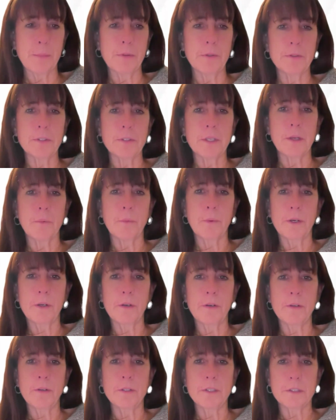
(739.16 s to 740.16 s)
people is like,
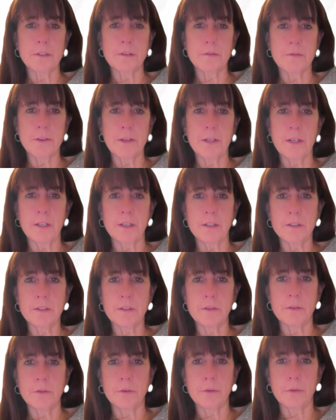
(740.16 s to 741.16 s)
where does it fit
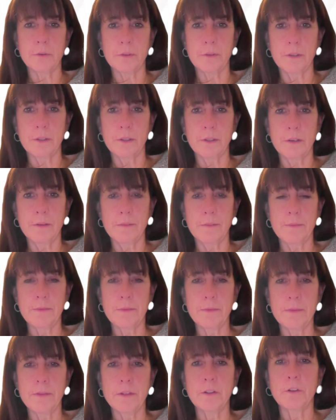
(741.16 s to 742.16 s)
into
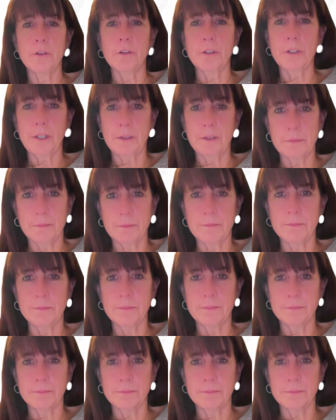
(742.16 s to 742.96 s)
the learning?